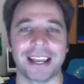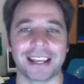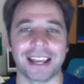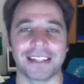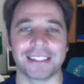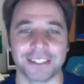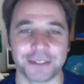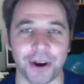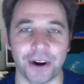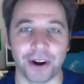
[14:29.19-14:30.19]
Catch you
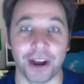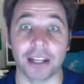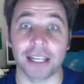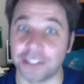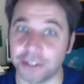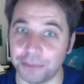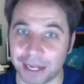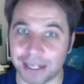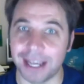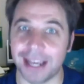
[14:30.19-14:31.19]
tomorrow. I'll catch you
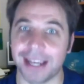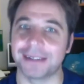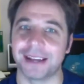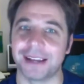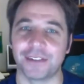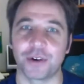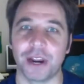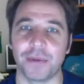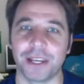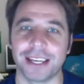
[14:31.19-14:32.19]
Monday. Have a
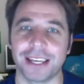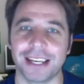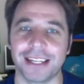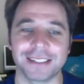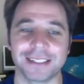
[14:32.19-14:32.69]
great weekend.